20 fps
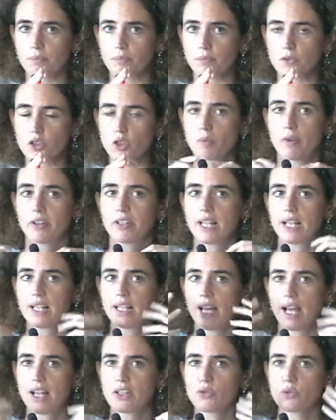So my
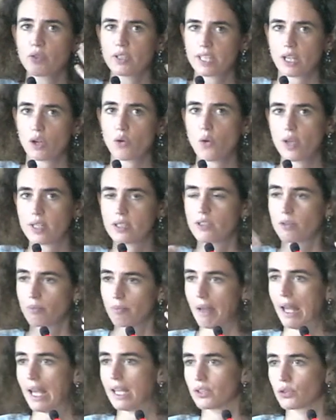real answer is a question
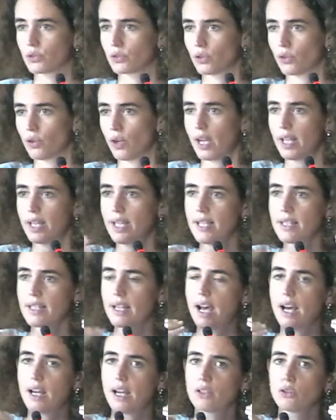back to you.
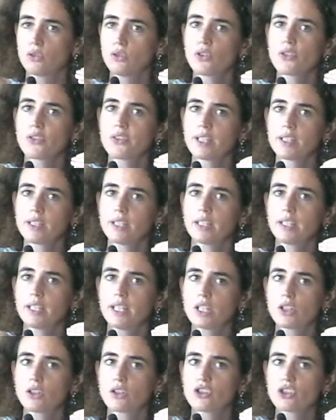Do you think that
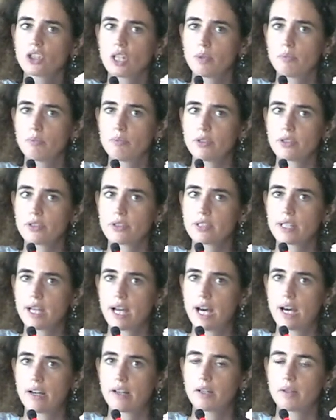echo chambers
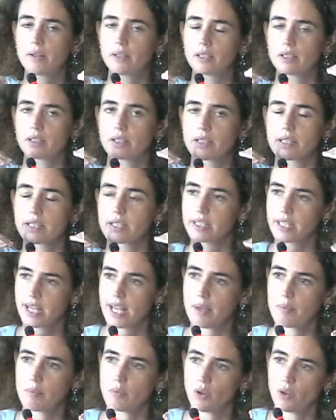are
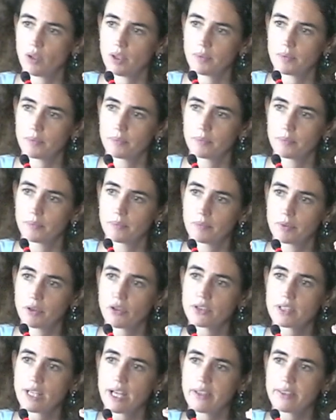stable?
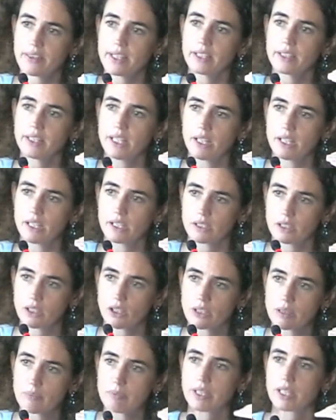Because I think they are
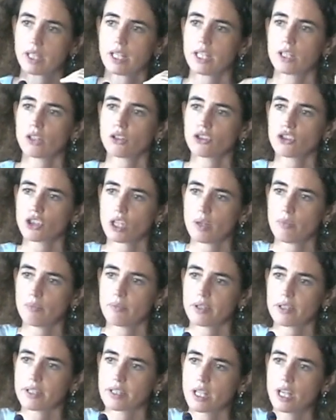not. I mean, echo
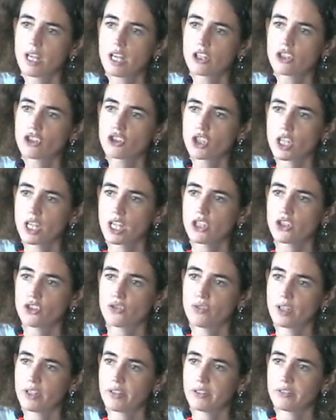chambers change
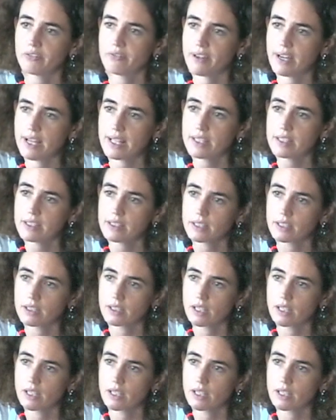very fast.